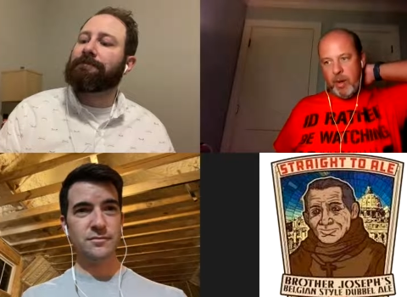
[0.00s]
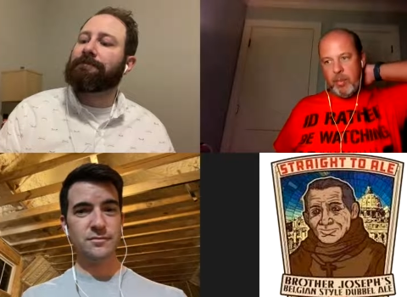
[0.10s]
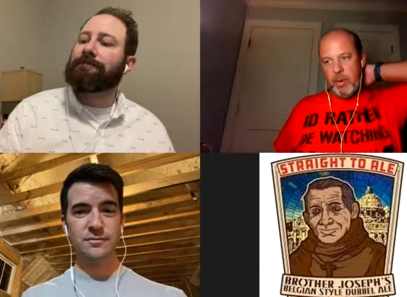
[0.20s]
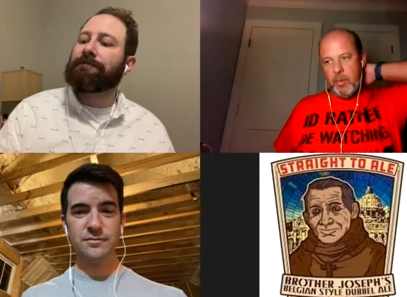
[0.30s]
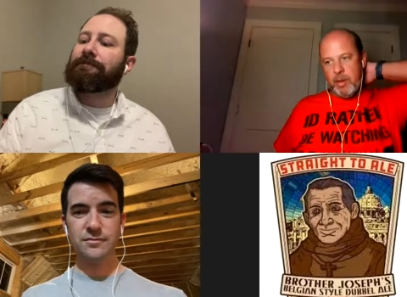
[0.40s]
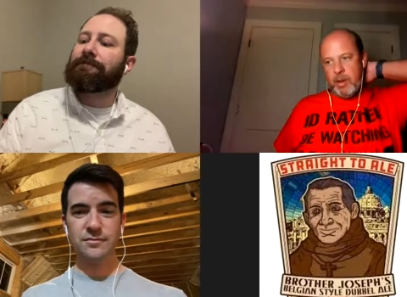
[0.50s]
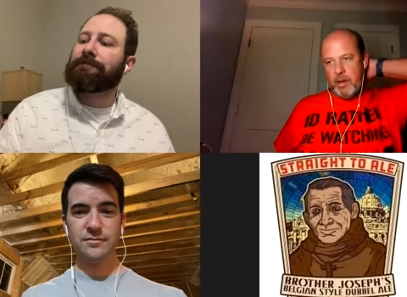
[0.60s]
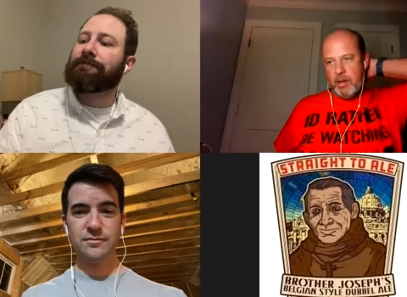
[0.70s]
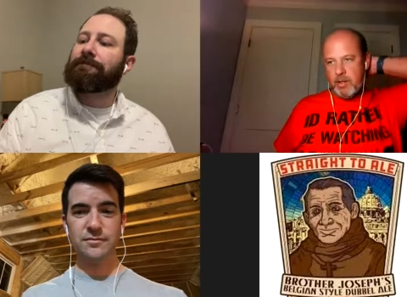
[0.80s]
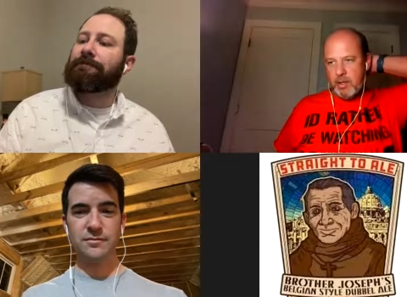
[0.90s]
Speaker 1: up i went
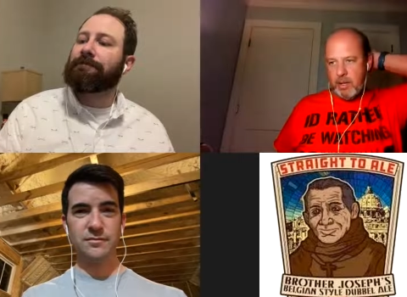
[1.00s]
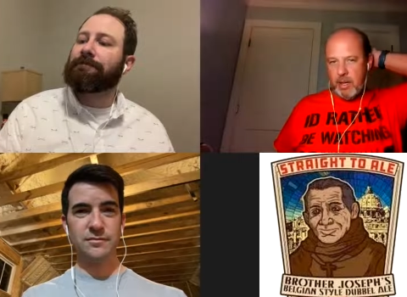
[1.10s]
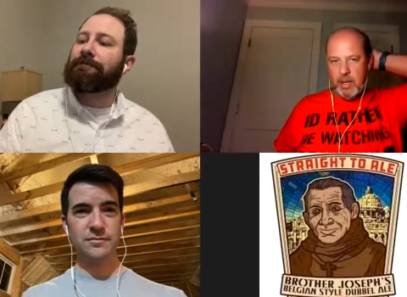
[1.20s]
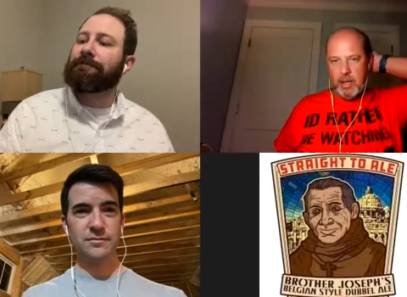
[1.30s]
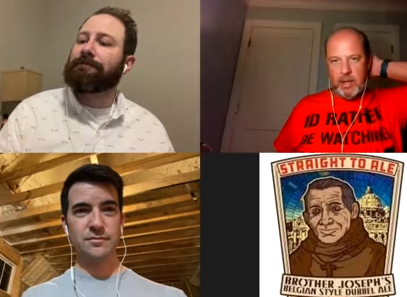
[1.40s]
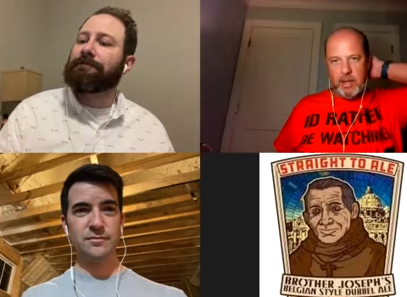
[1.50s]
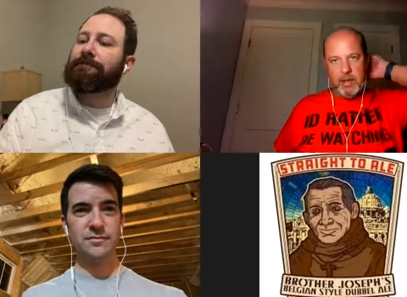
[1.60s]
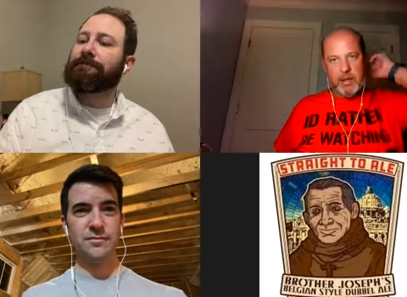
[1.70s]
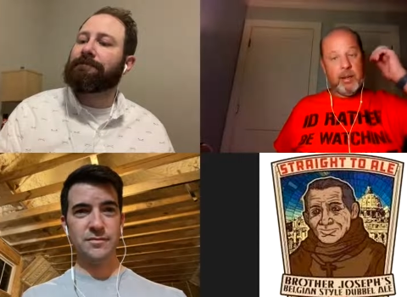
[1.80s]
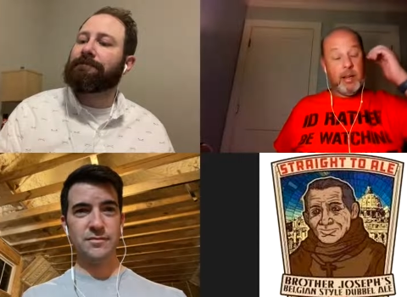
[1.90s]
there as a kid and